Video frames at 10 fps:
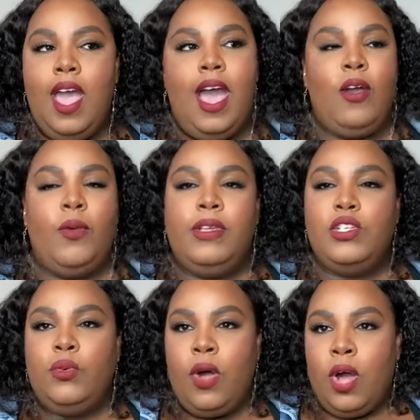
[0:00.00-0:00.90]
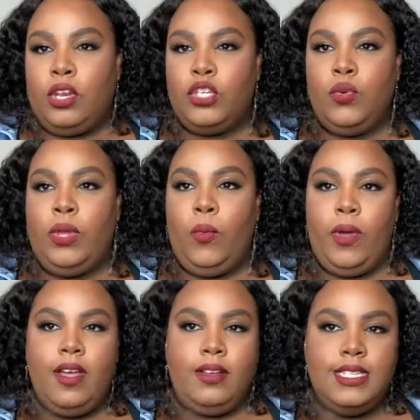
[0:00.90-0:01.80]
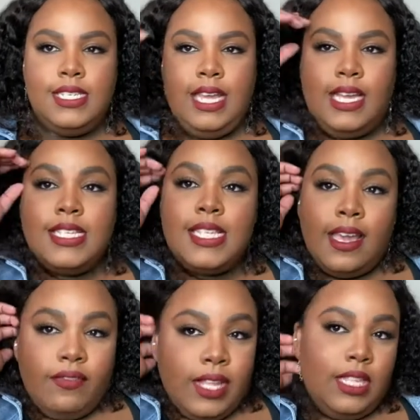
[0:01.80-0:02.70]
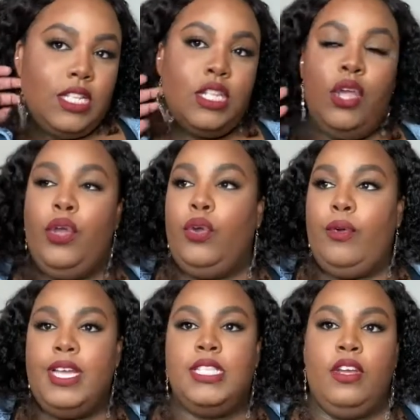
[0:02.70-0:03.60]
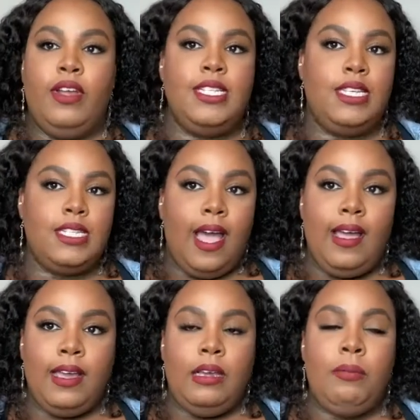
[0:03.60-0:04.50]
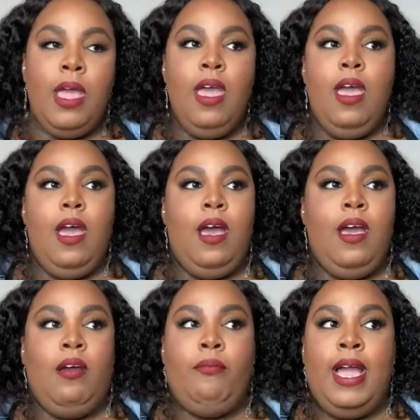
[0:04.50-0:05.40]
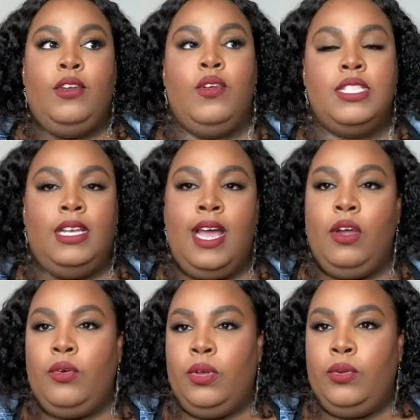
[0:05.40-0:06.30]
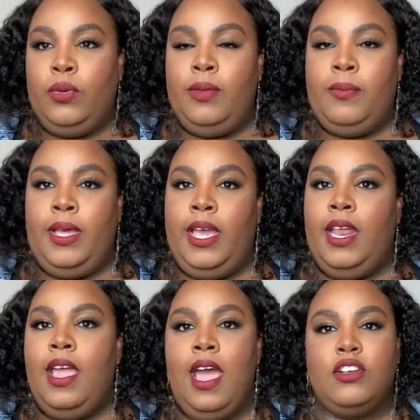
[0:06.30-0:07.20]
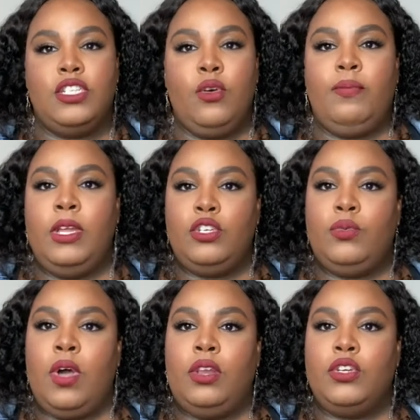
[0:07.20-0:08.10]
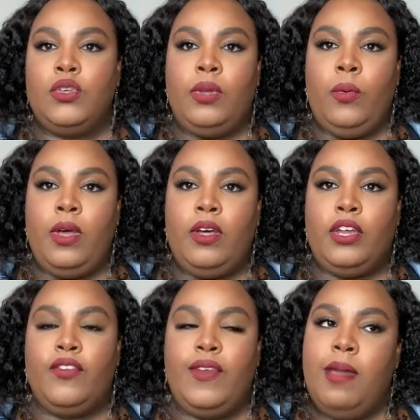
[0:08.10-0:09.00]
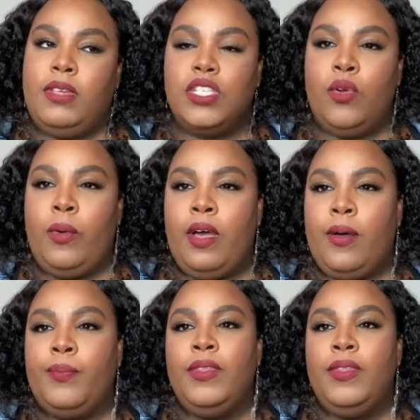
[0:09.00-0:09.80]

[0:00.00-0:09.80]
i hope that you all are doing well and staying safe in this crazy crazy time um, i know it's a lot going on but i just hope that you all are doing well your families are well